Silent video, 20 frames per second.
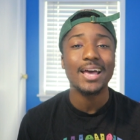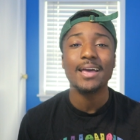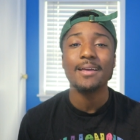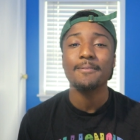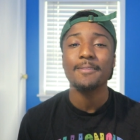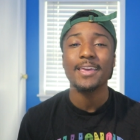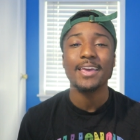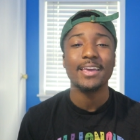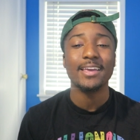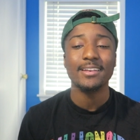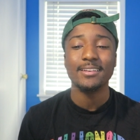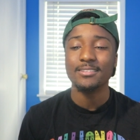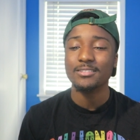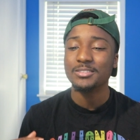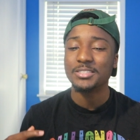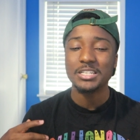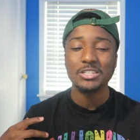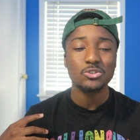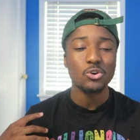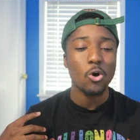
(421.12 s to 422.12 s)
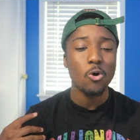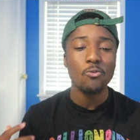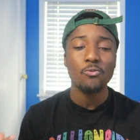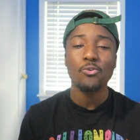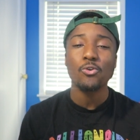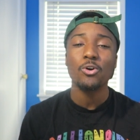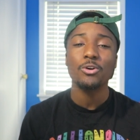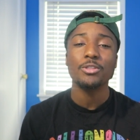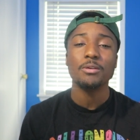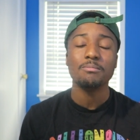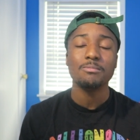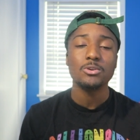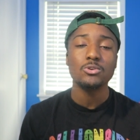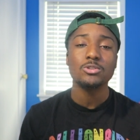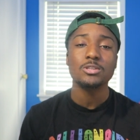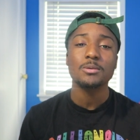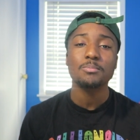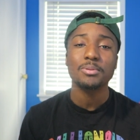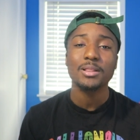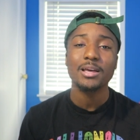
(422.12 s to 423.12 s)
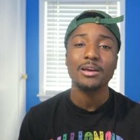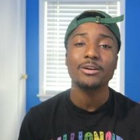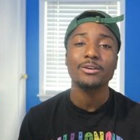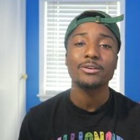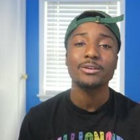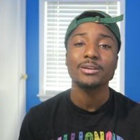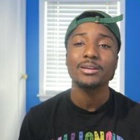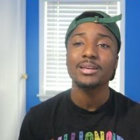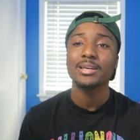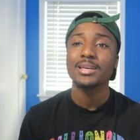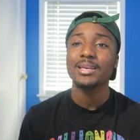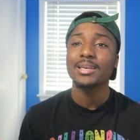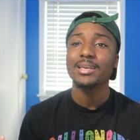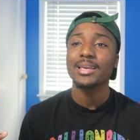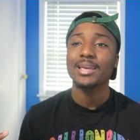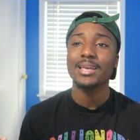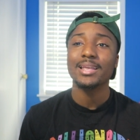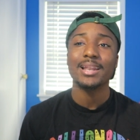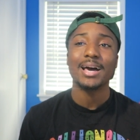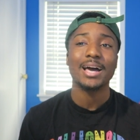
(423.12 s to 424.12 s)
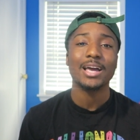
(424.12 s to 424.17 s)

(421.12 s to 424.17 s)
that. And just overall, the music player in